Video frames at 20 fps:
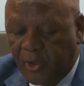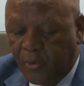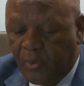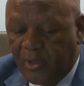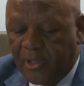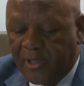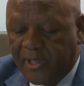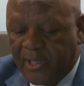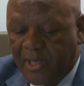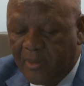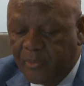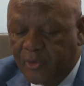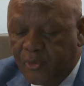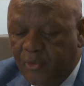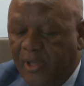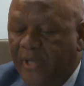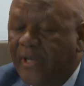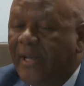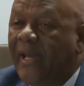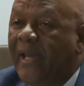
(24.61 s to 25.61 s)
will come
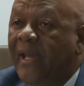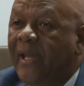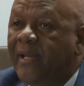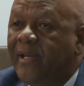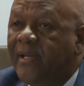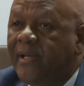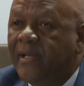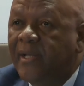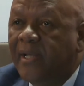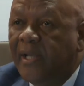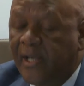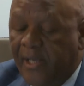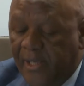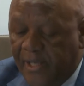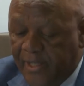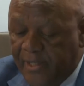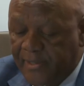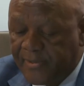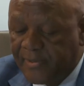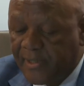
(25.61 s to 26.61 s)
to an end
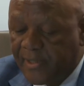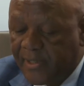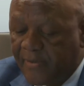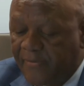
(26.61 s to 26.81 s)
as South